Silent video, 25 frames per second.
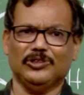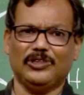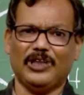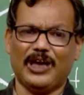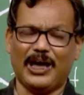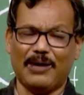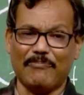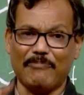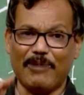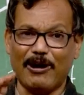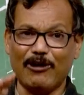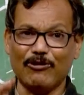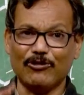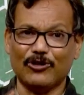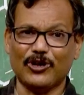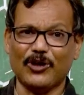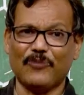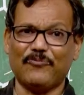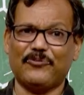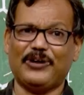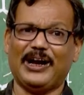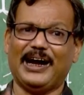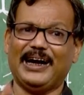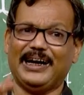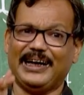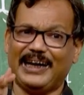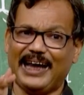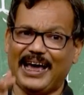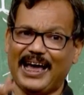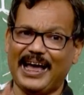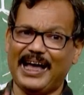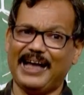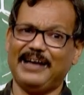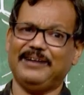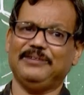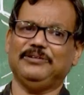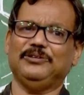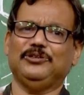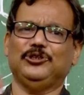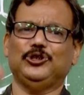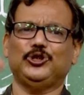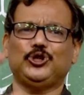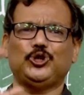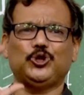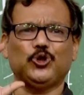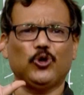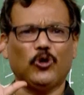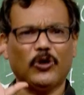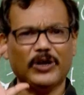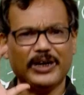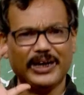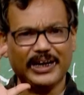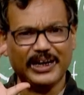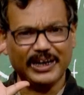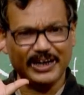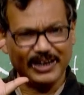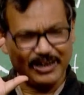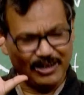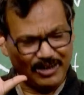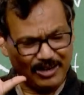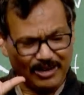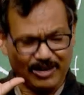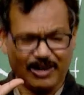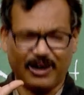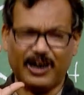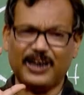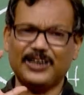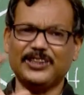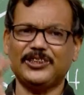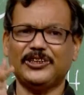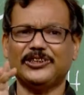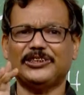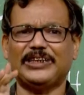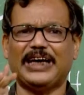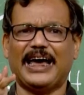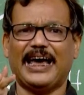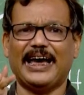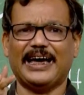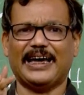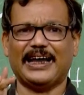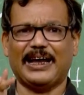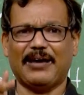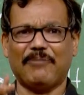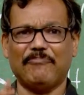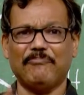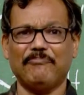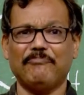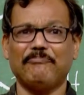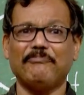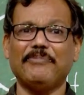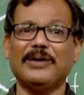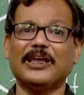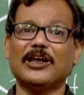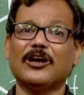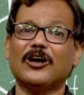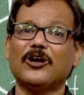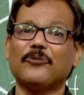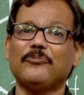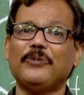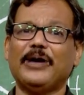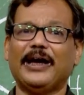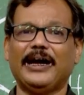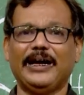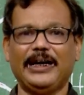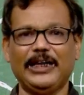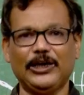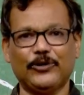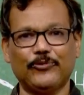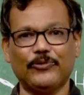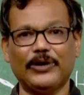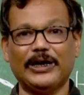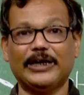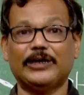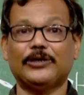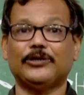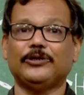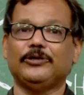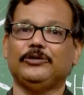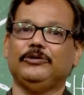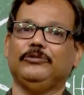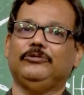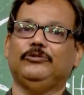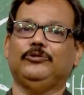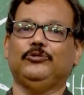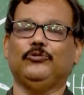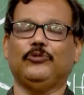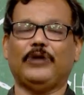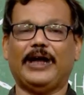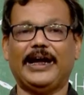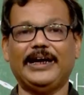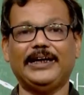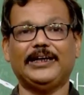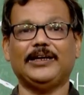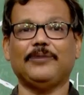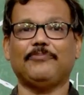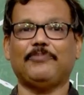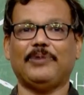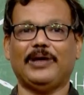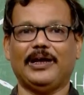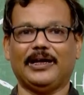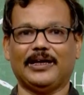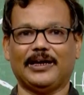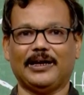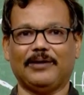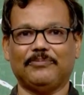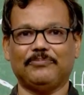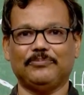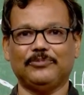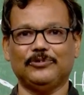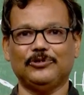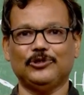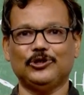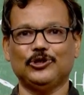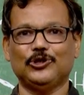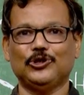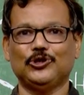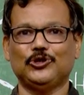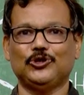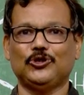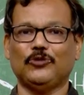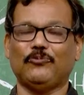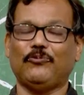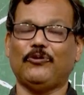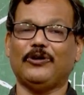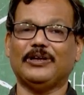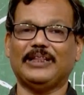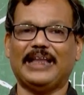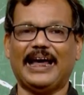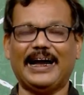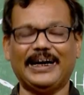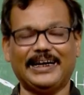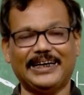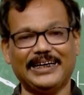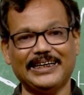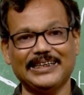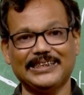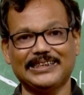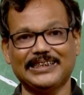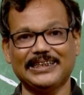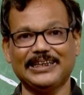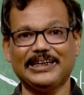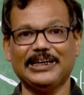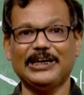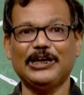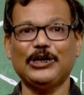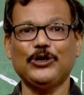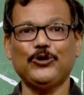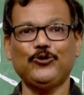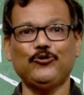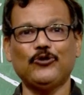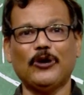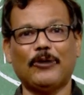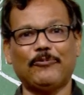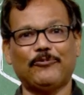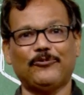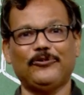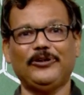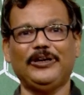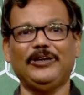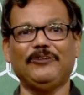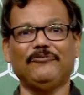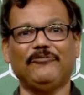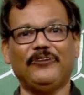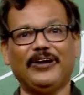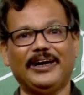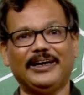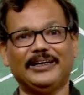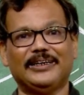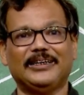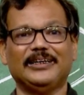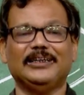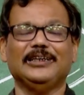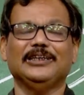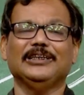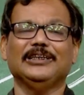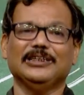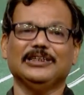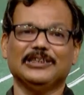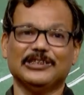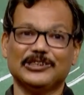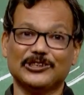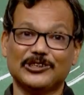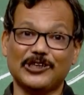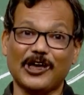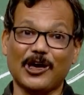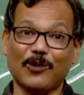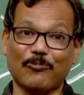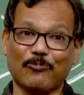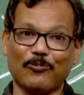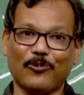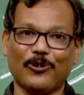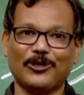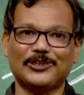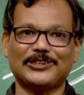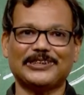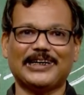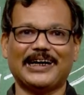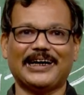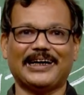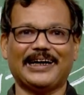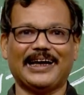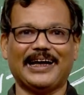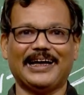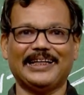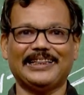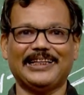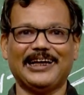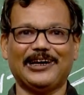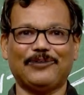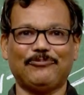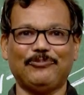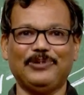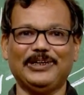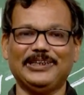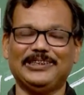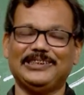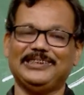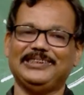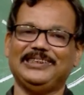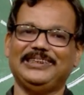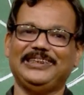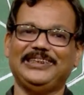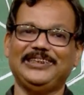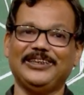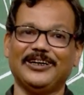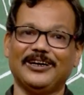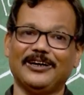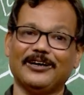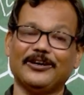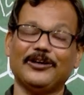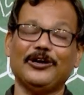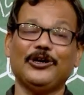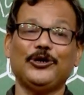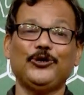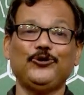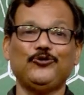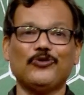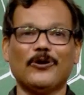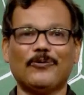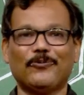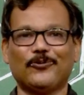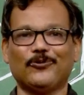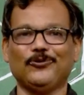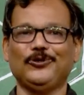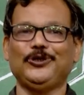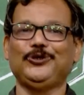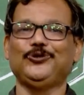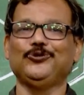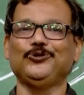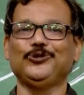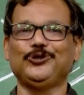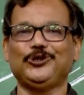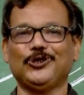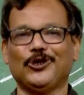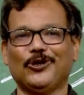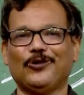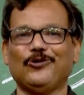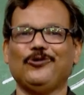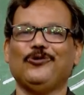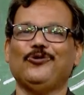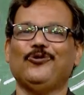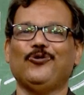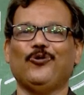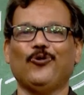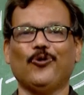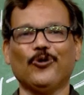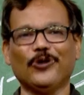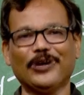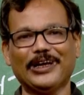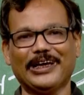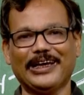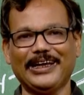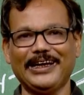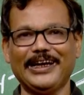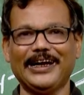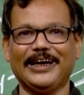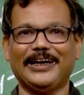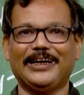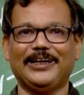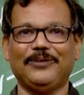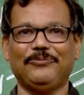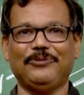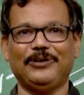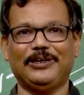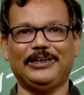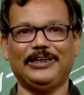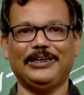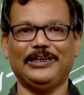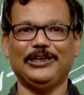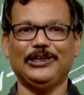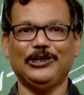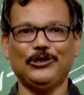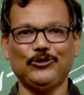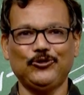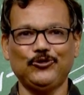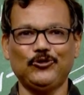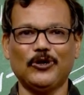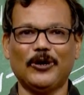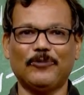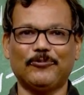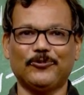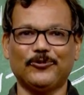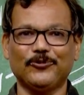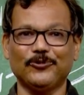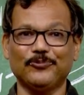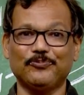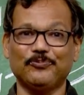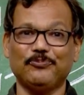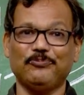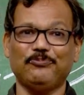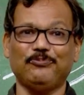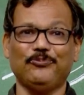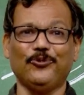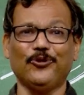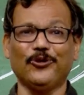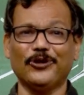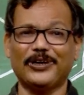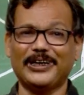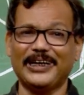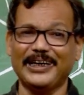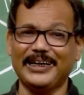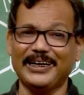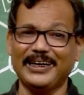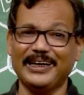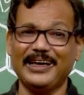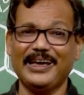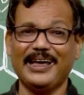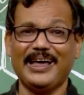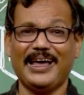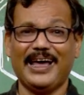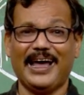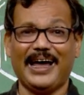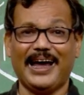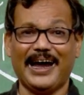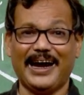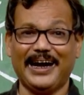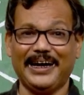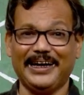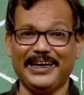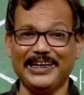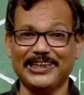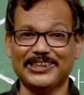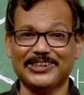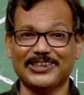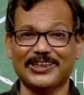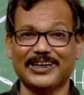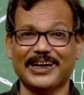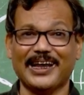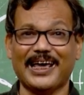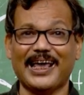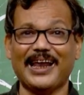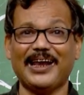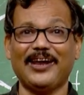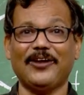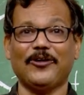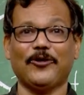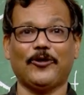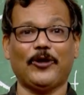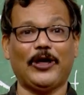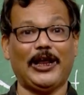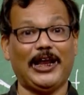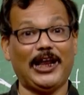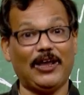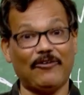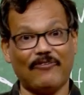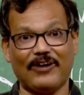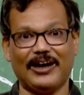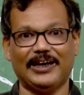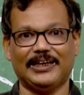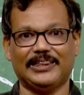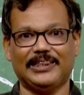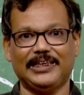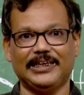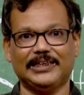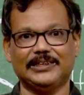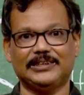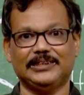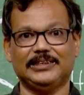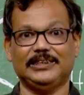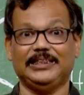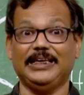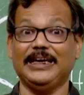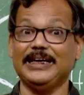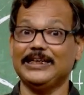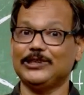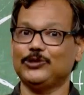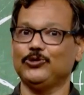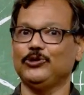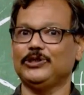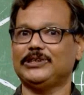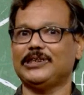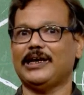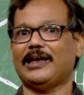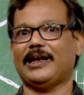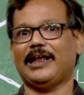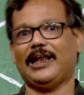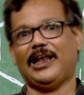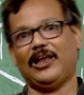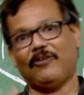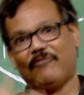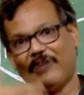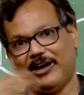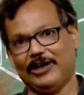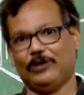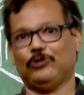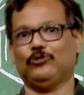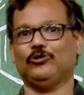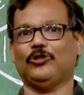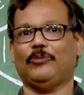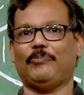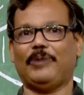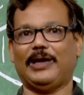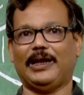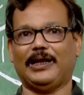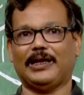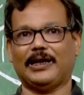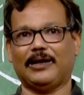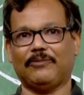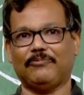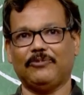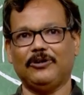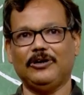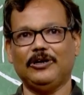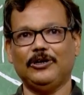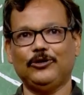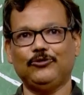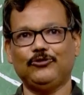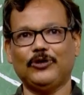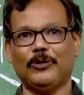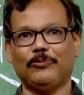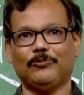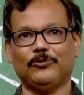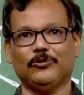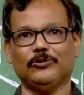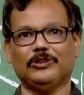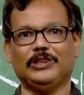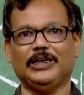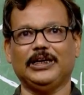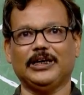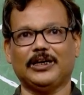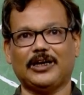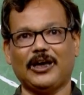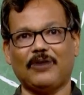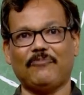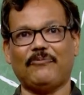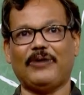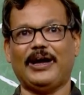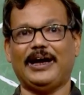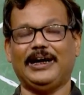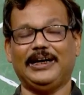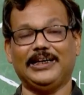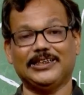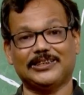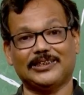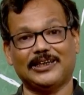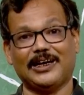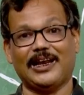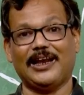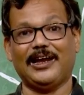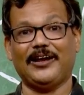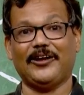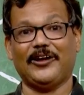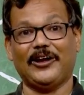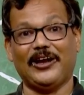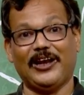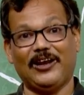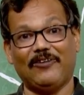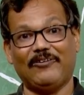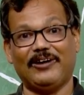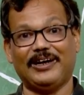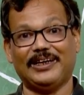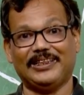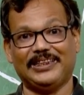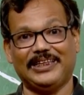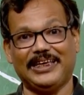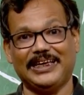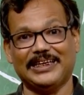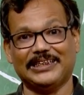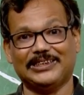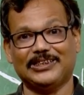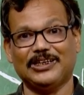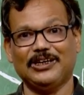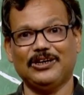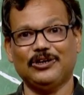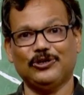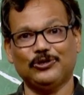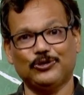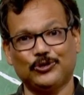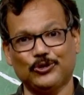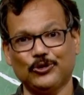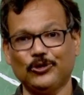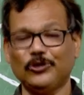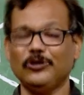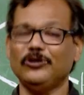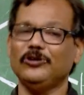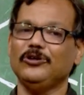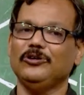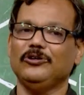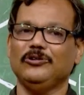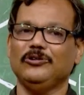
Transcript: The amount of data shown on the diagram may not be adequate to write a paragraph. So, for that reason, you have to invent surplus data. That means, here you have to use your own creativity. You have to put in additional relevant things, things which are relevant to the paragraph. You have to think of additional relevant things to